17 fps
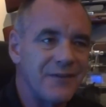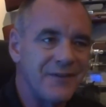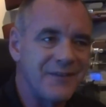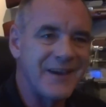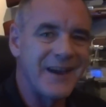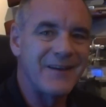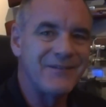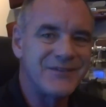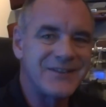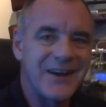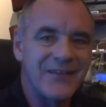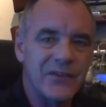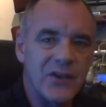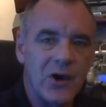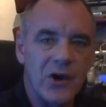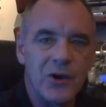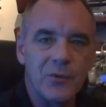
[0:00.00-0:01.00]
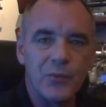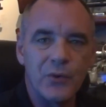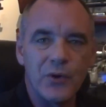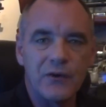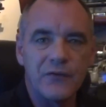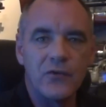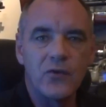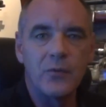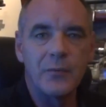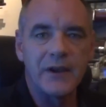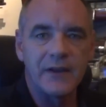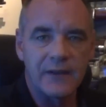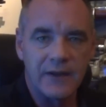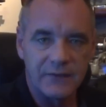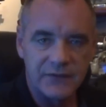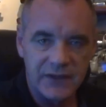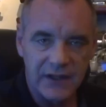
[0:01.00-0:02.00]
They've done the homework for me.
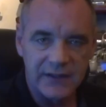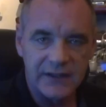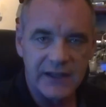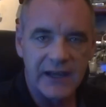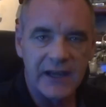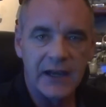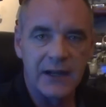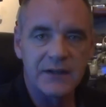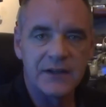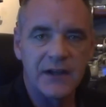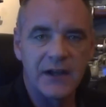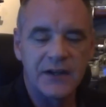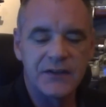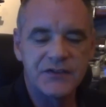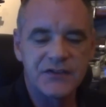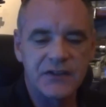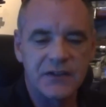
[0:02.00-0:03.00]
They've done the hard yards